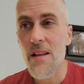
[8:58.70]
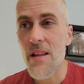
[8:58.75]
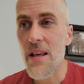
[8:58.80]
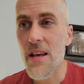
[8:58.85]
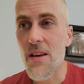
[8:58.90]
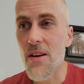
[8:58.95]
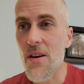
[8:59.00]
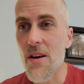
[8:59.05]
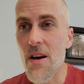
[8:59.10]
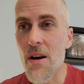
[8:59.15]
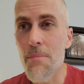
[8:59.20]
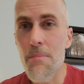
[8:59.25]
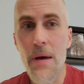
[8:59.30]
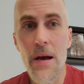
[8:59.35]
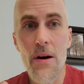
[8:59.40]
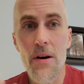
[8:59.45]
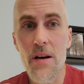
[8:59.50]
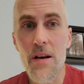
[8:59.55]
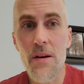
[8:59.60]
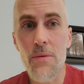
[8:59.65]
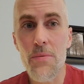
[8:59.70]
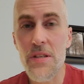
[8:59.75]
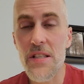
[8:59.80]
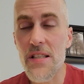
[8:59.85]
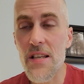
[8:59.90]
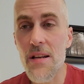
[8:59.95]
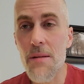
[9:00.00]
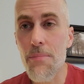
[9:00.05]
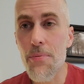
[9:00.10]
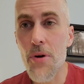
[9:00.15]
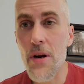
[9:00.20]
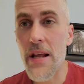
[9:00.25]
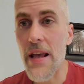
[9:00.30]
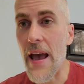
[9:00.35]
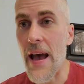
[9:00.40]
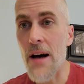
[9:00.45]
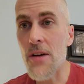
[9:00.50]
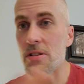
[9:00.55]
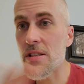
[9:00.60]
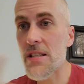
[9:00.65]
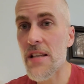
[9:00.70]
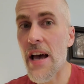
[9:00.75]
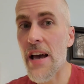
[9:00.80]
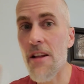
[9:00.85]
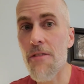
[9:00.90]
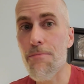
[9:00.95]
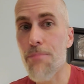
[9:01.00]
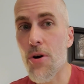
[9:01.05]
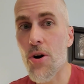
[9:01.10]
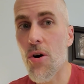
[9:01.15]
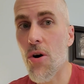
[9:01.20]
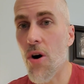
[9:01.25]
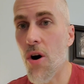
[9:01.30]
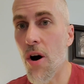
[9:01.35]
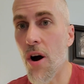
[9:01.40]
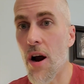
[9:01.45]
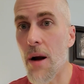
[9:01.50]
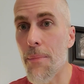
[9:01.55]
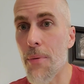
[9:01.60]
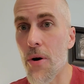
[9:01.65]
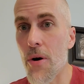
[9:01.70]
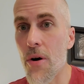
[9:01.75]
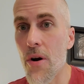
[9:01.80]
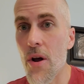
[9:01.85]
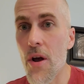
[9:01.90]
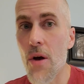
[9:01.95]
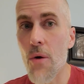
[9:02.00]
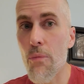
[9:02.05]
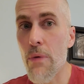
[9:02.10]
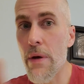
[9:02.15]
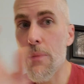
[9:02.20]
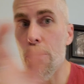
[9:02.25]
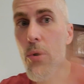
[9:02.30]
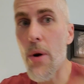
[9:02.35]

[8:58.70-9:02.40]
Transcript: like America was sitting pretty outside of Pearl Harbor. We